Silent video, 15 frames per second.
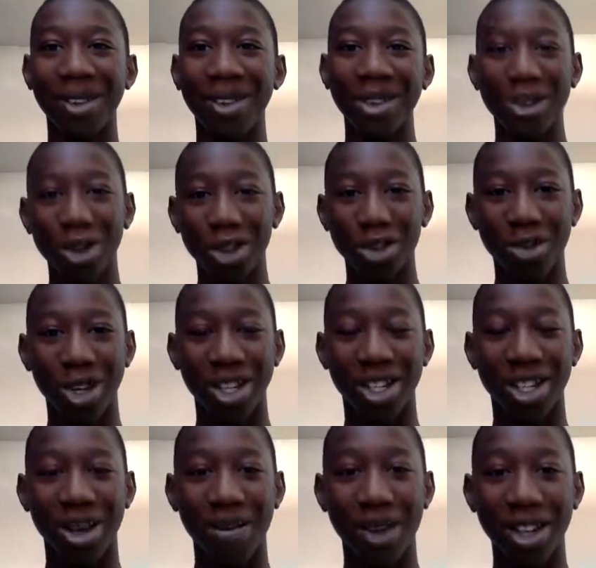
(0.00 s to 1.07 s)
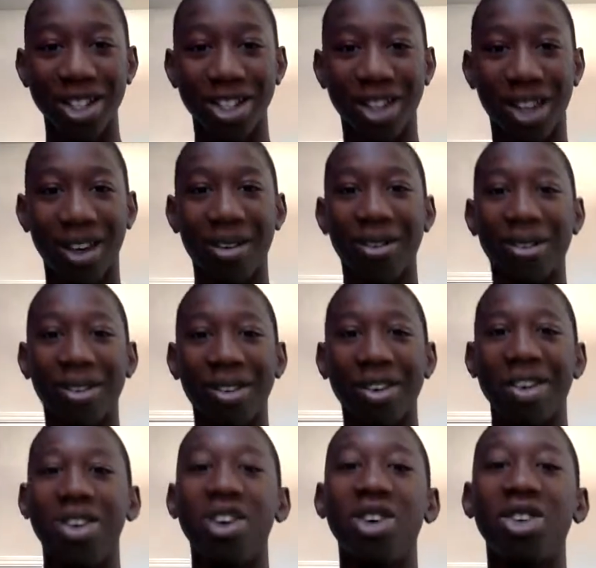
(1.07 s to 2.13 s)
no other way to come back to life.
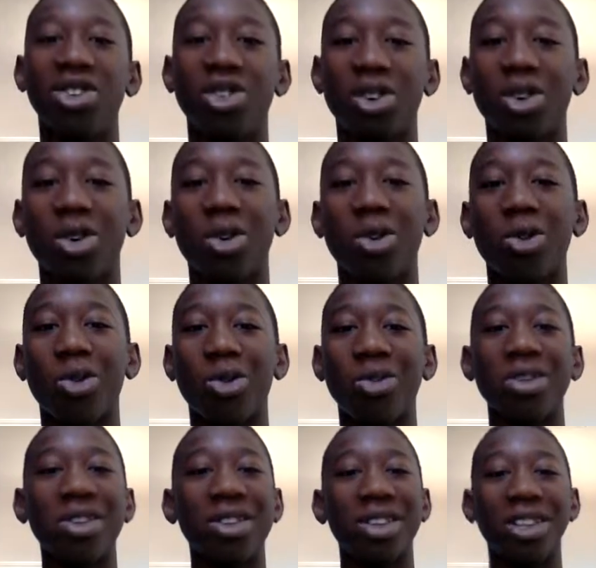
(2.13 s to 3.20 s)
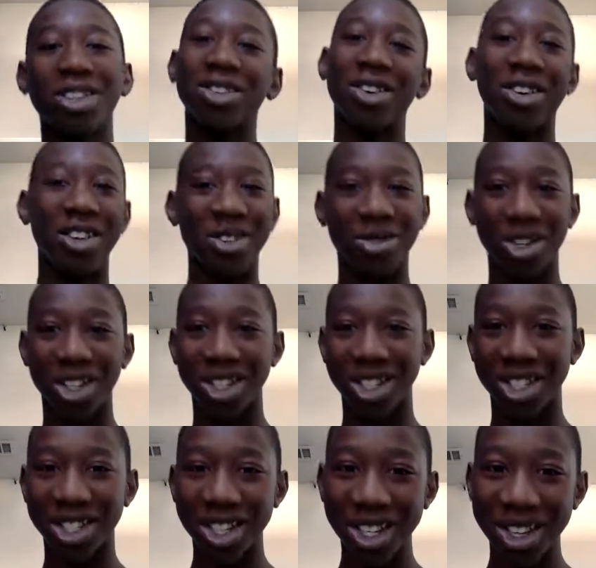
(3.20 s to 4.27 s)
So that's all I wanted to
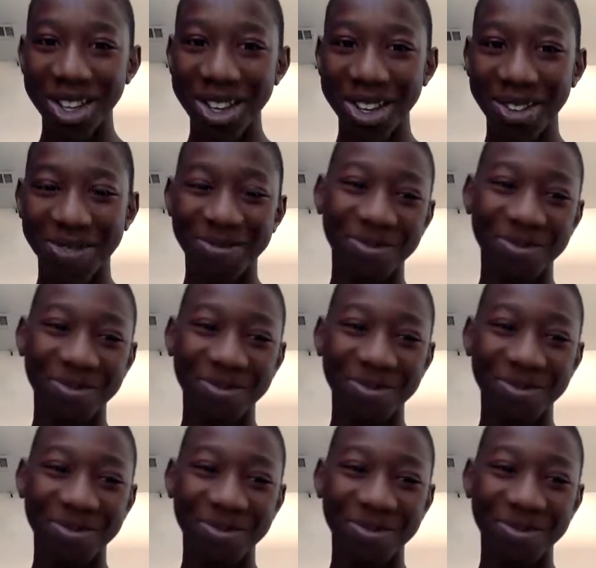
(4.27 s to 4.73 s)
say.